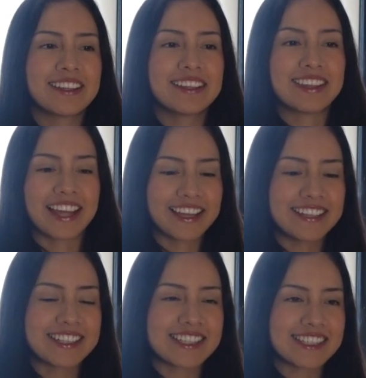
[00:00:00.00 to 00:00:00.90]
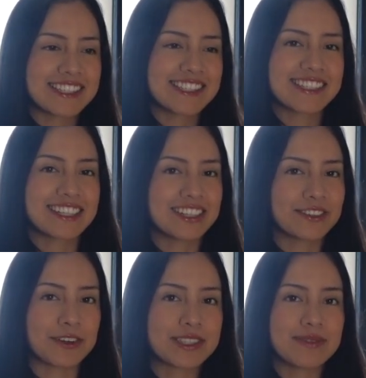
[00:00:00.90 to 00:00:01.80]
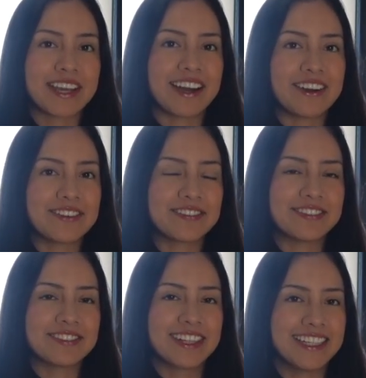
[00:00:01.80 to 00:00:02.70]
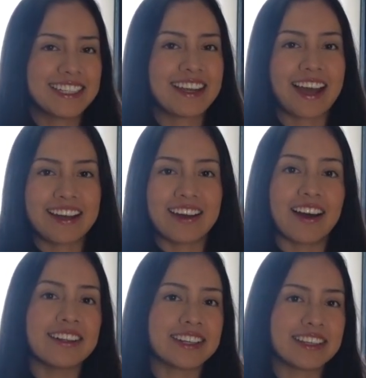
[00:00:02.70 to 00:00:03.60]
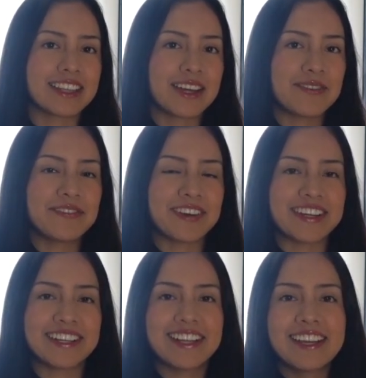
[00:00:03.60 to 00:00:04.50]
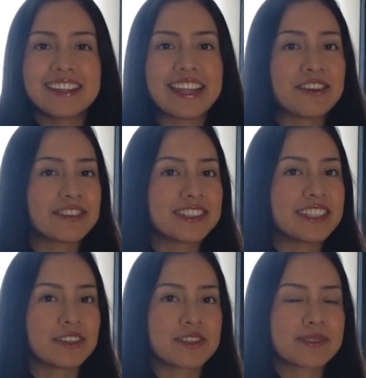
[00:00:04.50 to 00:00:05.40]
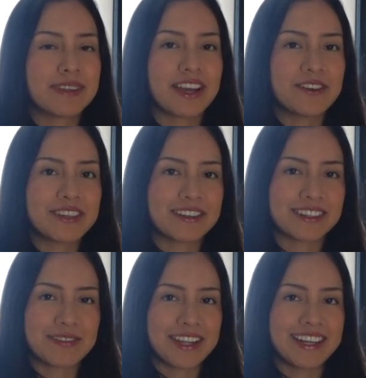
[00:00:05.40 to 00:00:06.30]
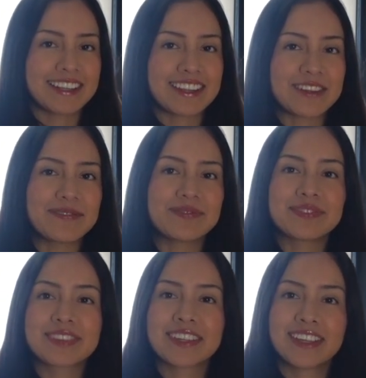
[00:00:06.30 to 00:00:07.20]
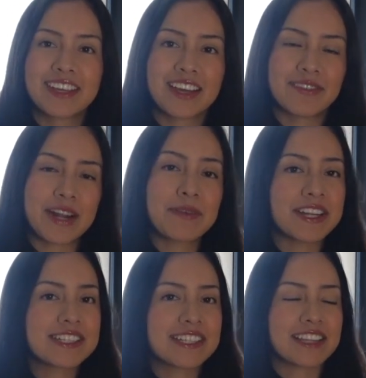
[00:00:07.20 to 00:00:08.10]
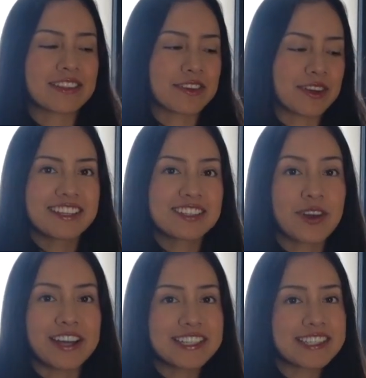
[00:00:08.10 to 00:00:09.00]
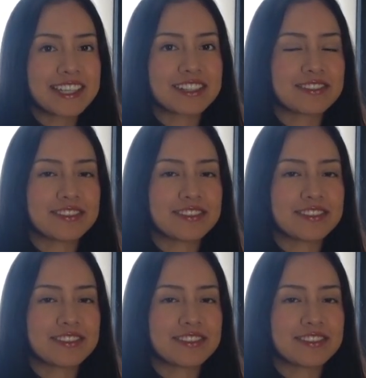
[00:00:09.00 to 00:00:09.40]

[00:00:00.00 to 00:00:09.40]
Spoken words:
They just gross me out. Like, I'll eat them, but they really gross me out whenever I'm eating them. But I managed to get through it. So I just like